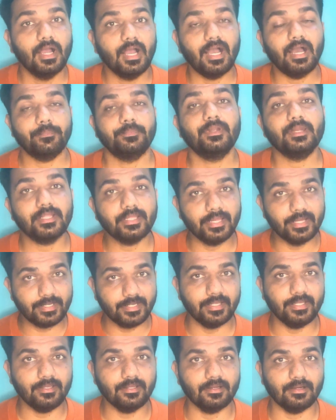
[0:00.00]
after
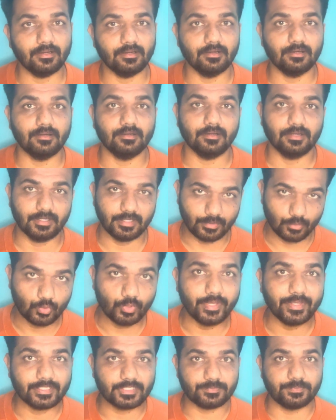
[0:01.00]
getting
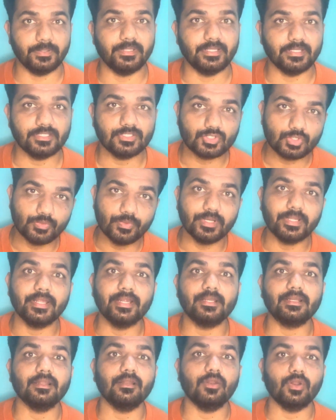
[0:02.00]
good experience, you will
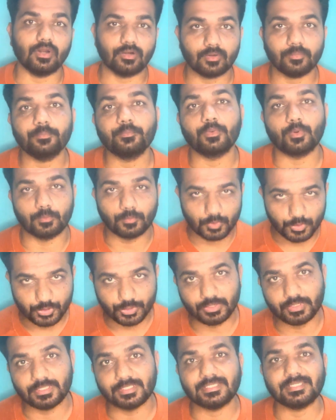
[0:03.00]
get a lot of
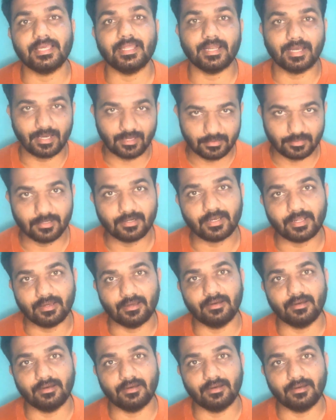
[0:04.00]
promotions and other